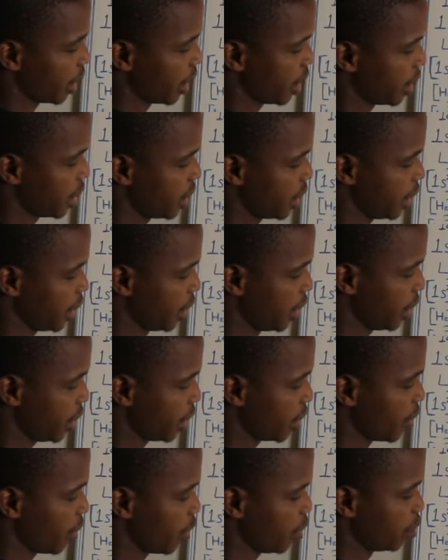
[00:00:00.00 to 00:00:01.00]
the d
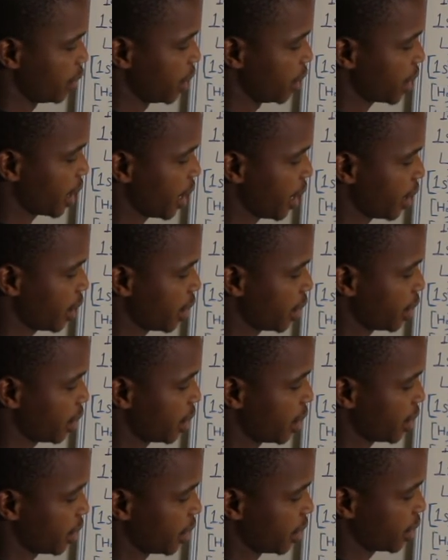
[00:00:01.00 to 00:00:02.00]
orbital
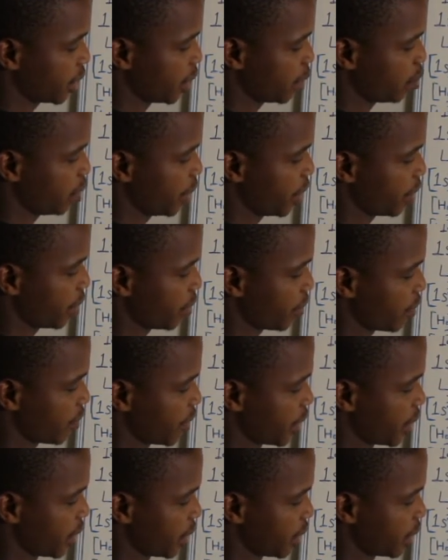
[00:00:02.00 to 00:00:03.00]
is being
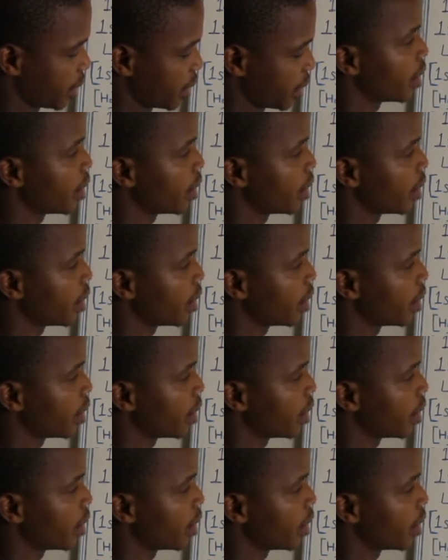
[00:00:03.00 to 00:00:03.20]
filled.